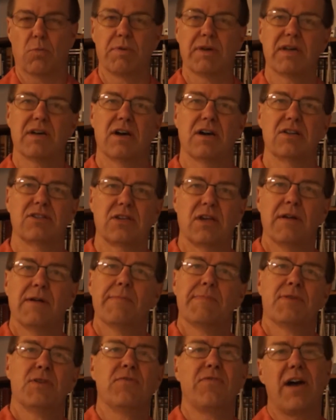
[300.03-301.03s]
because
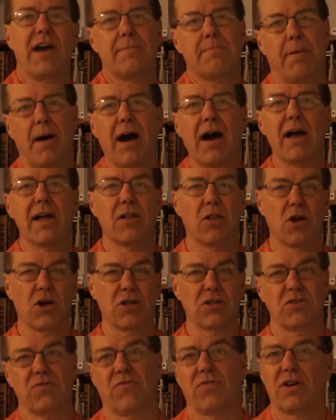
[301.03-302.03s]
you've had
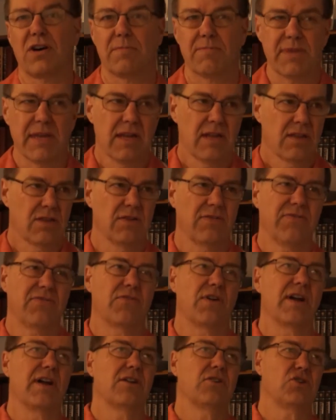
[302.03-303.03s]
pylons from the
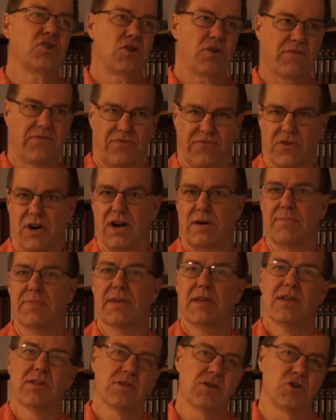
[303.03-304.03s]
French, from the